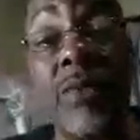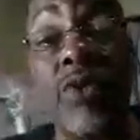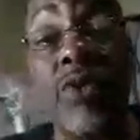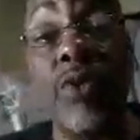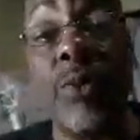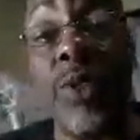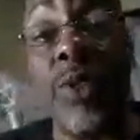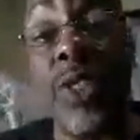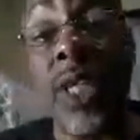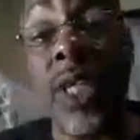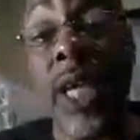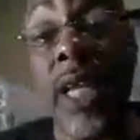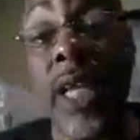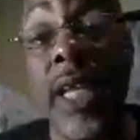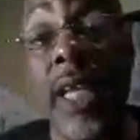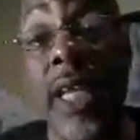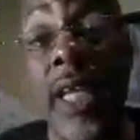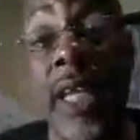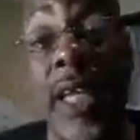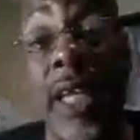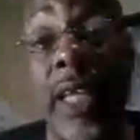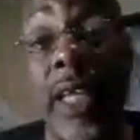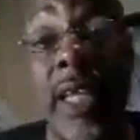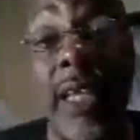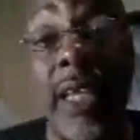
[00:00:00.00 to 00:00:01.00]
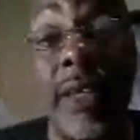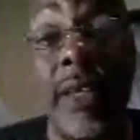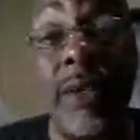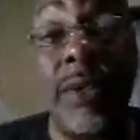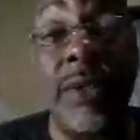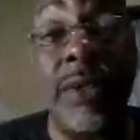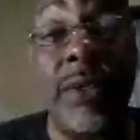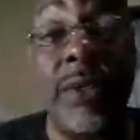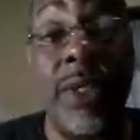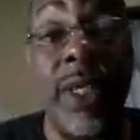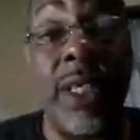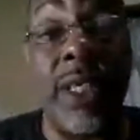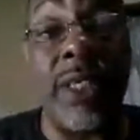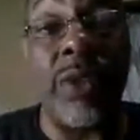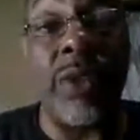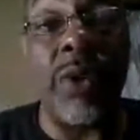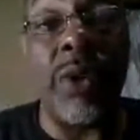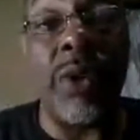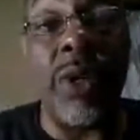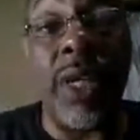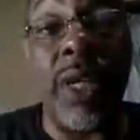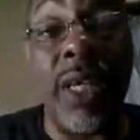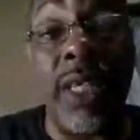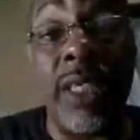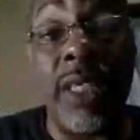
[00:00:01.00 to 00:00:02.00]
Super Chat and those things,
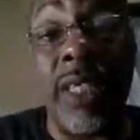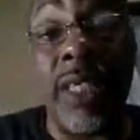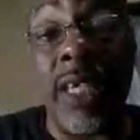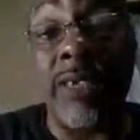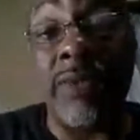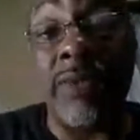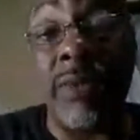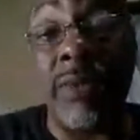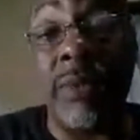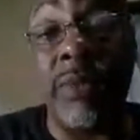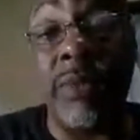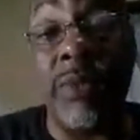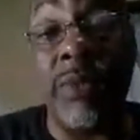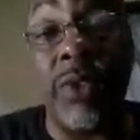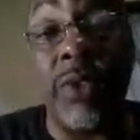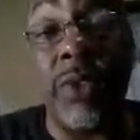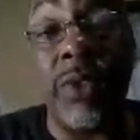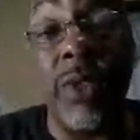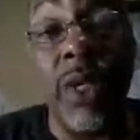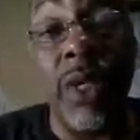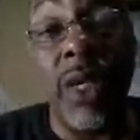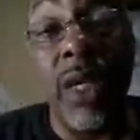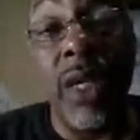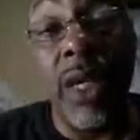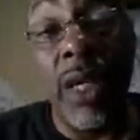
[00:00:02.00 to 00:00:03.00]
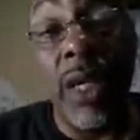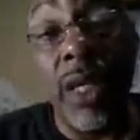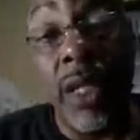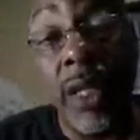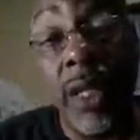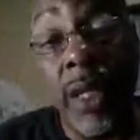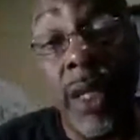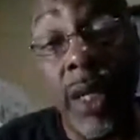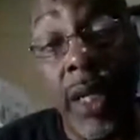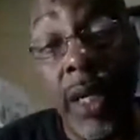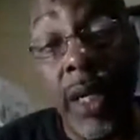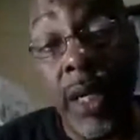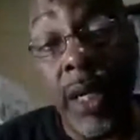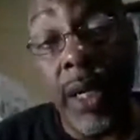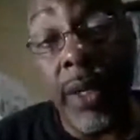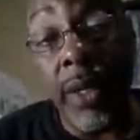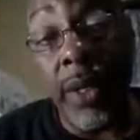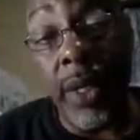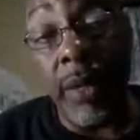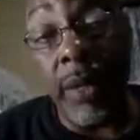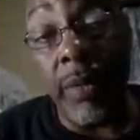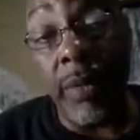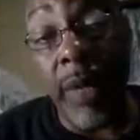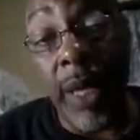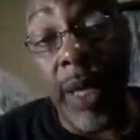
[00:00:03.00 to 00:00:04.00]
or get checks from
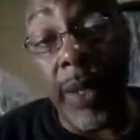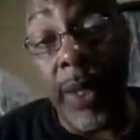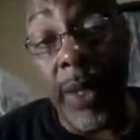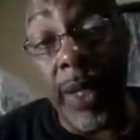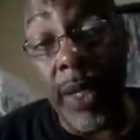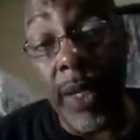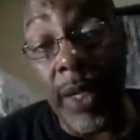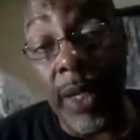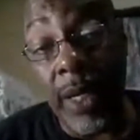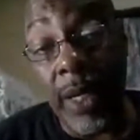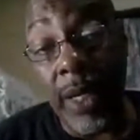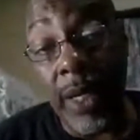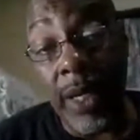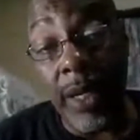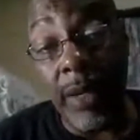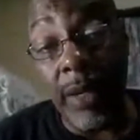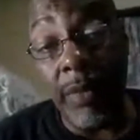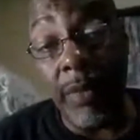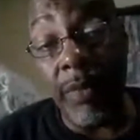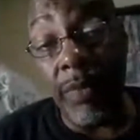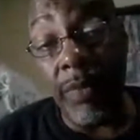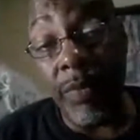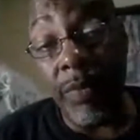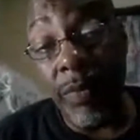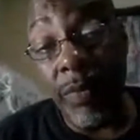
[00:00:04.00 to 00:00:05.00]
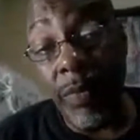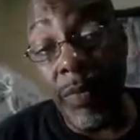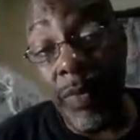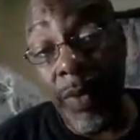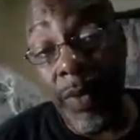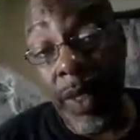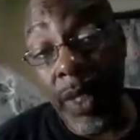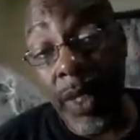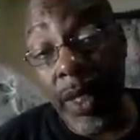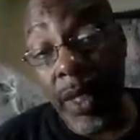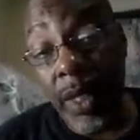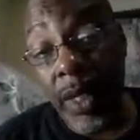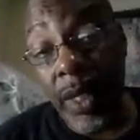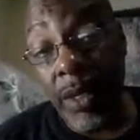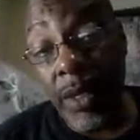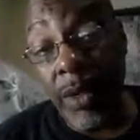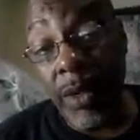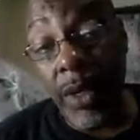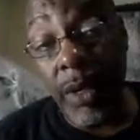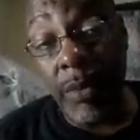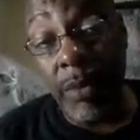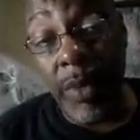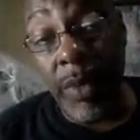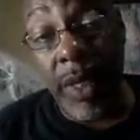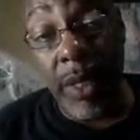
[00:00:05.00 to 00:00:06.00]
them, and then you
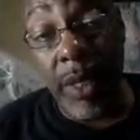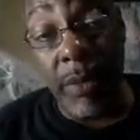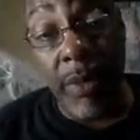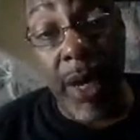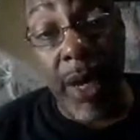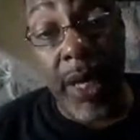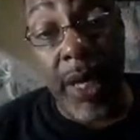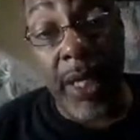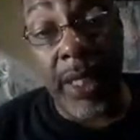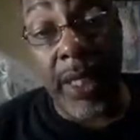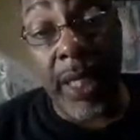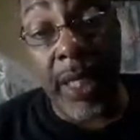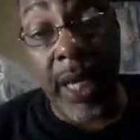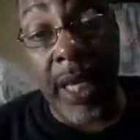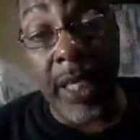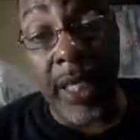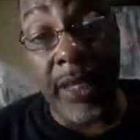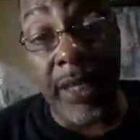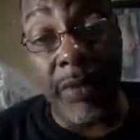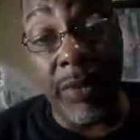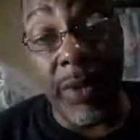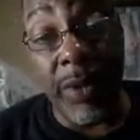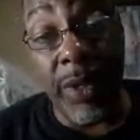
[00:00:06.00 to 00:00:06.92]
can be demonetized